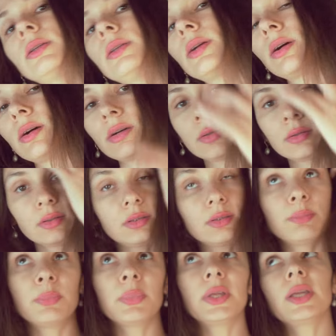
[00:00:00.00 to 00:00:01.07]

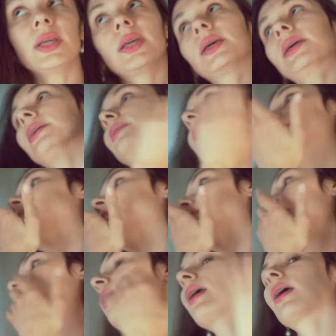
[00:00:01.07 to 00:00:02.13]
don't be
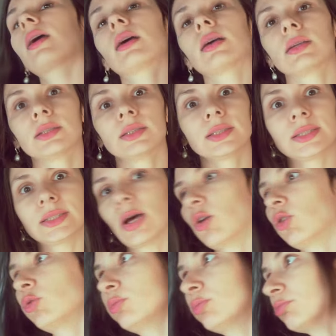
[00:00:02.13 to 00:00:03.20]
so
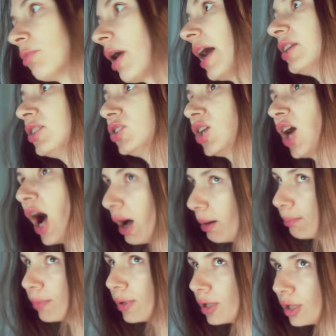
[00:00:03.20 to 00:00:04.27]
much
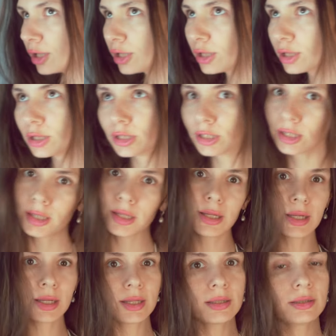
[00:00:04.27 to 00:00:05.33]
humble,
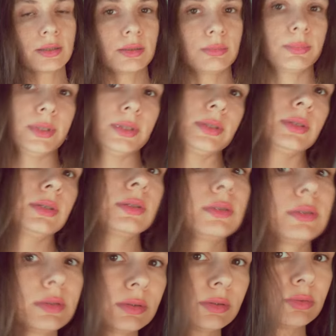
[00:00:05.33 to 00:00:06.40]
don't be
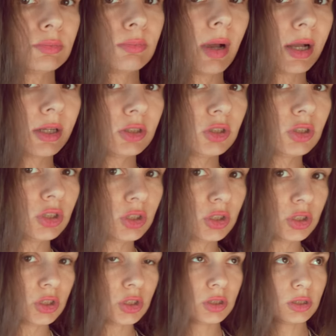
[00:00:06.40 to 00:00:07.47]
too
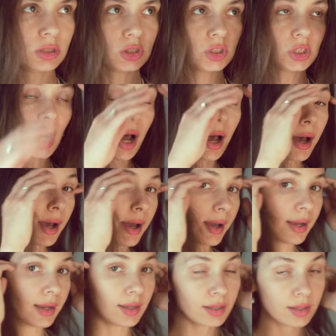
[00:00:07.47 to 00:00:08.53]
much
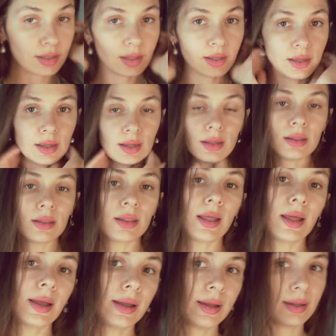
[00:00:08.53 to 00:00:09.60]
shy,
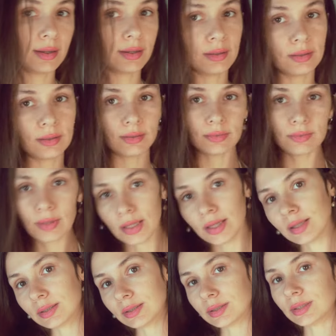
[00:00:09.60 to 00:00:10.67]
like
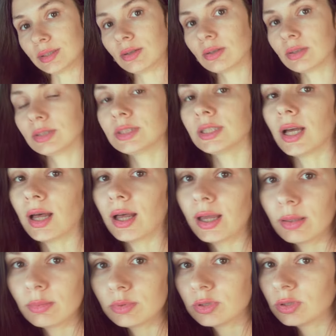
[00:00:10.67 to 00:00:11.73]
it's your
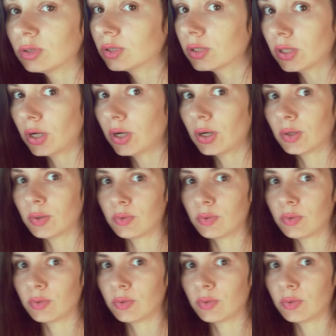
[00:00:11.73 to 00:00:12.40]
time to glow,